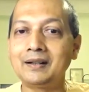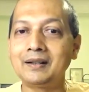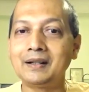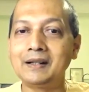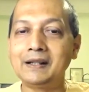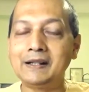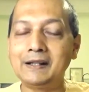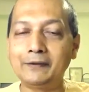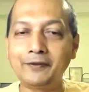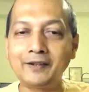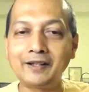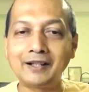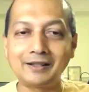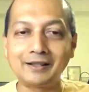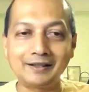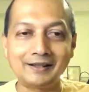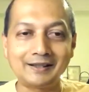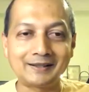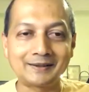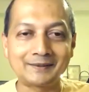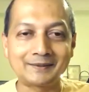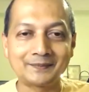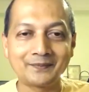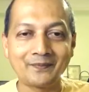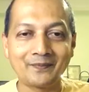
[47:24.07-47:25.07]

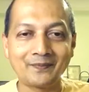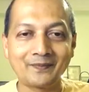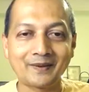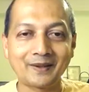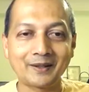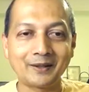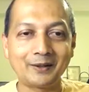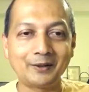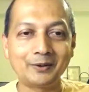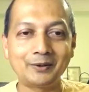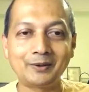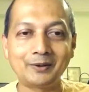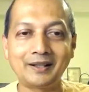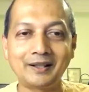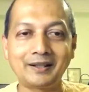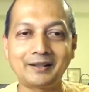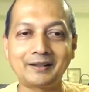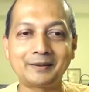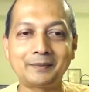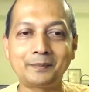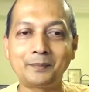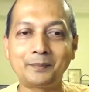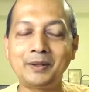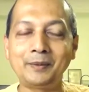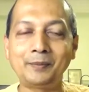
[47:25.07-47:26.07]
difficult.
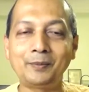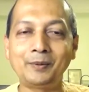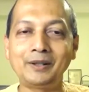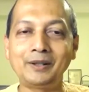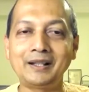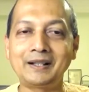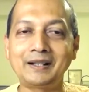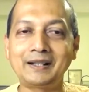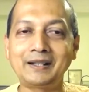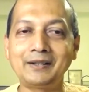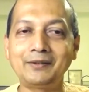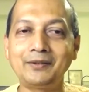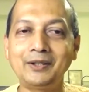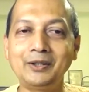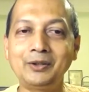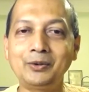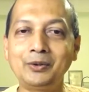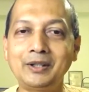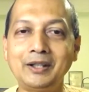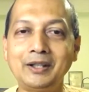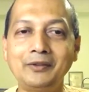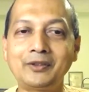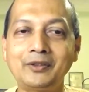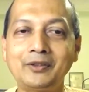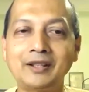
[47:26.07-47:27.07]
Like people are giving you
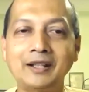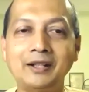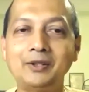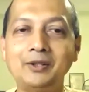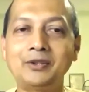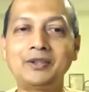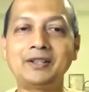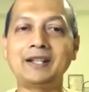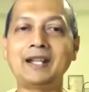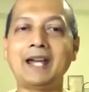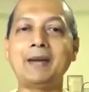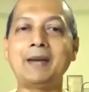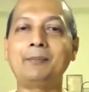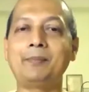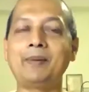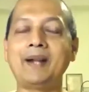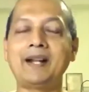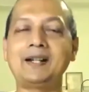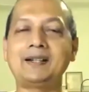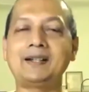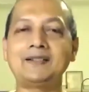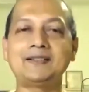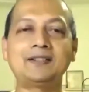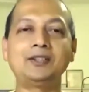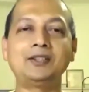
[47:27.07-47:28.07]
gifts and you say, I'm
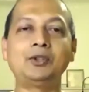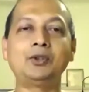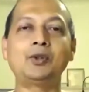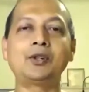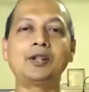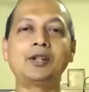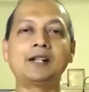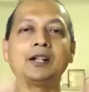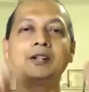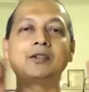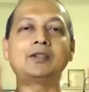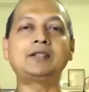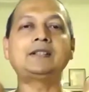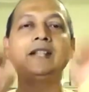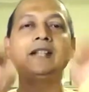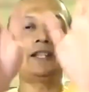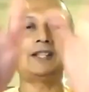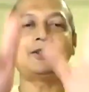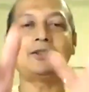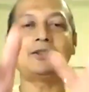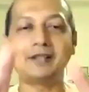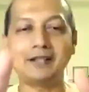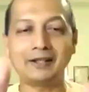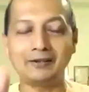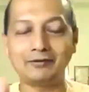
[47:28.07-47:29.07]
practicing yoga now,
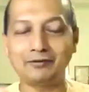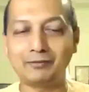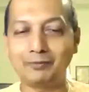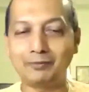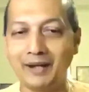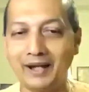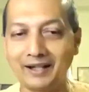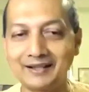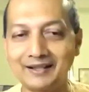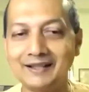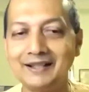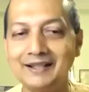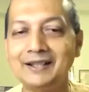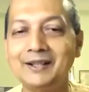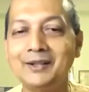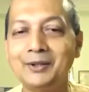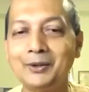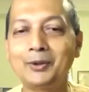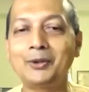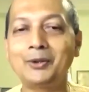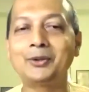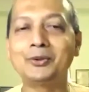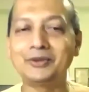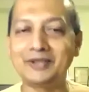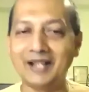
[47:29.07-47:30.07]
take your gift back.
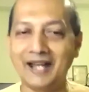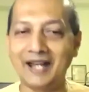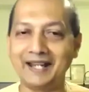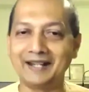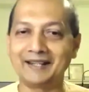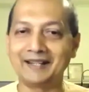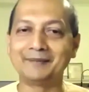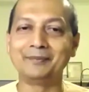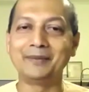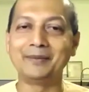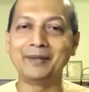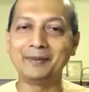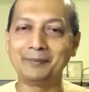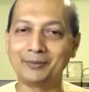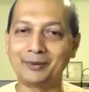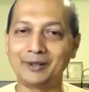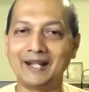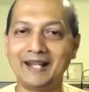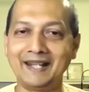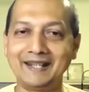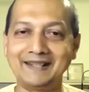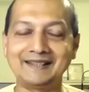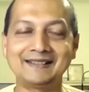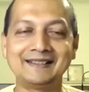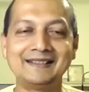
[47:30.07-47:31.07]
Don't do that. Be
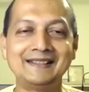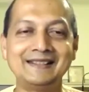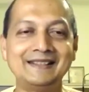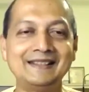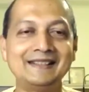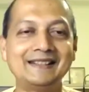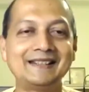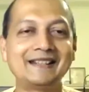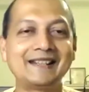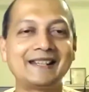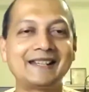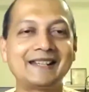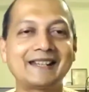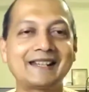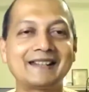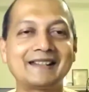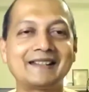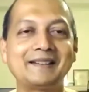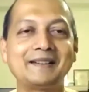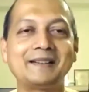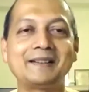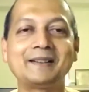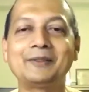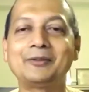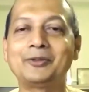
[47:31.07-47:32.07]
polite,
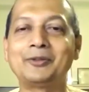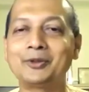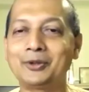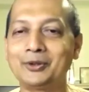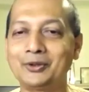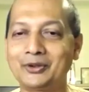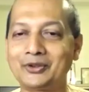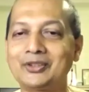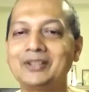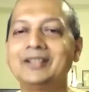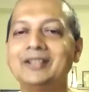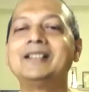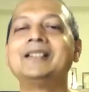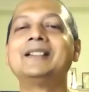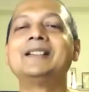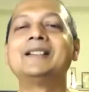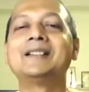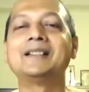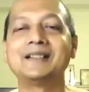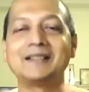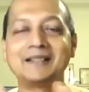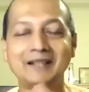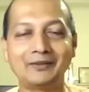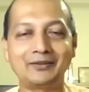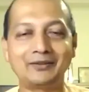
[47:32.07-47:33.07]
and of course
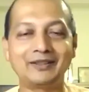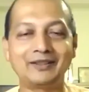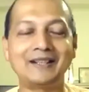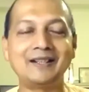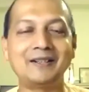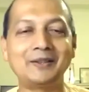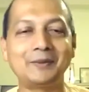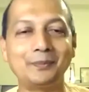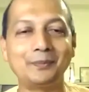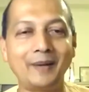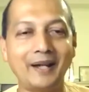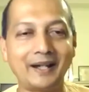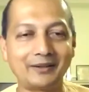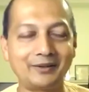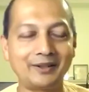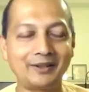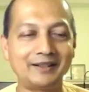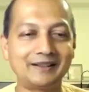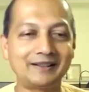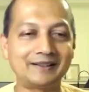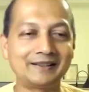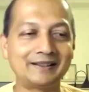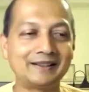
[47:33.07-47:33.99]
give things back when